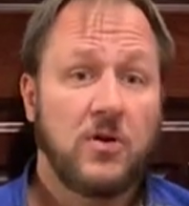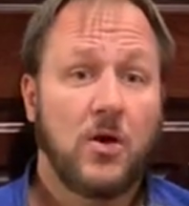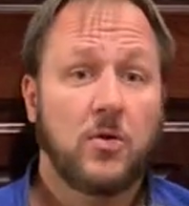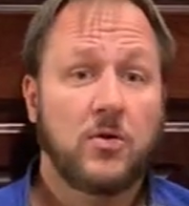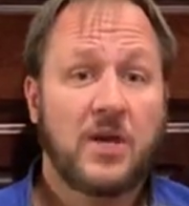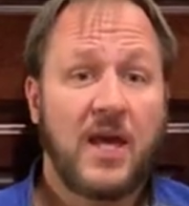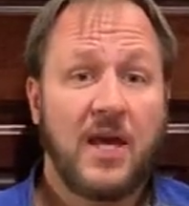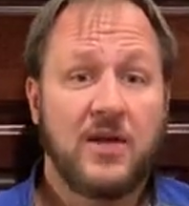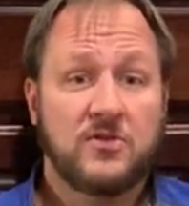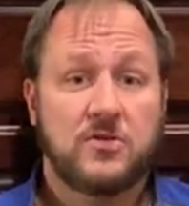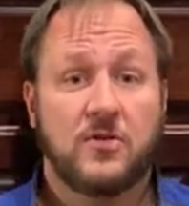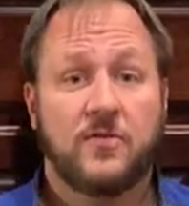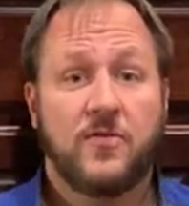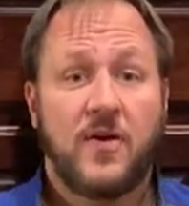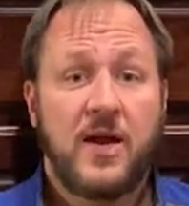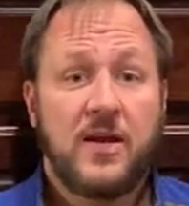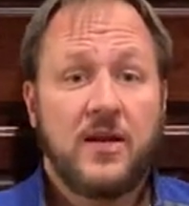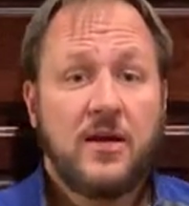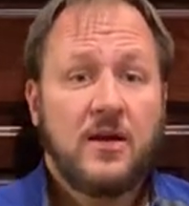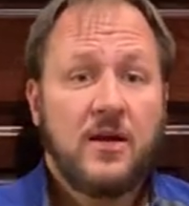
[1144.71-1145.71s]
known
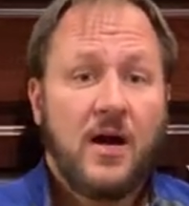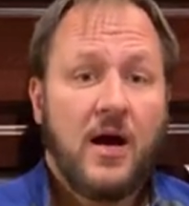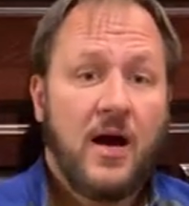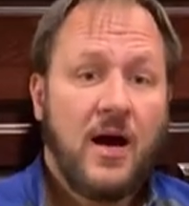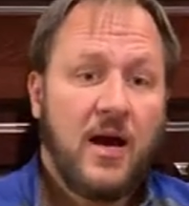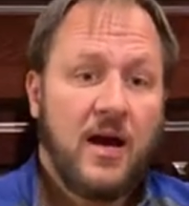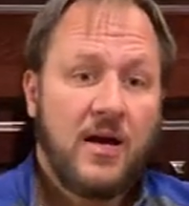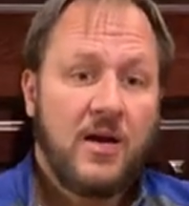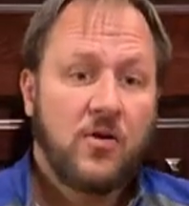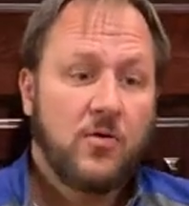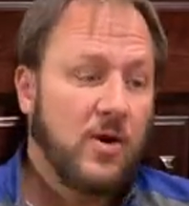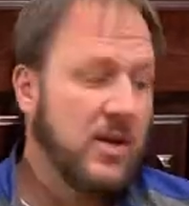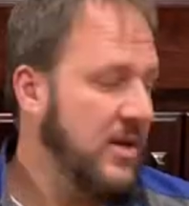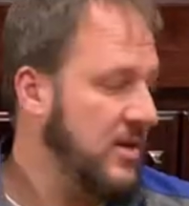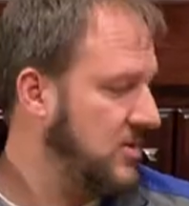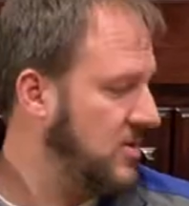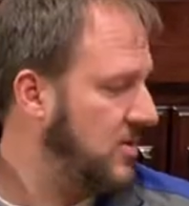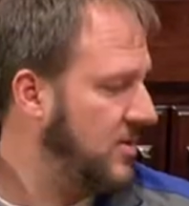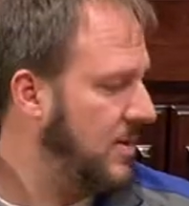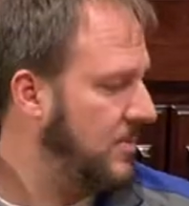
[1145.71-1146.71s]
cancer-fighting
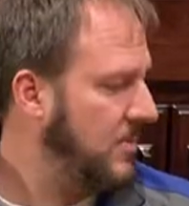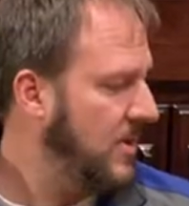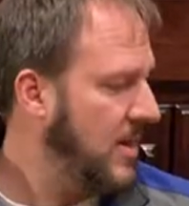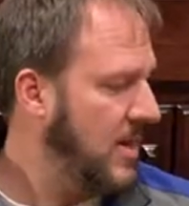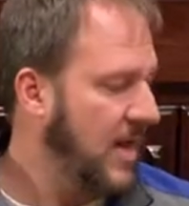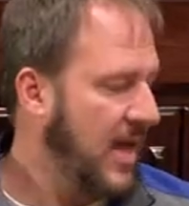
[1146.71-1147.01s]
ingredient to them,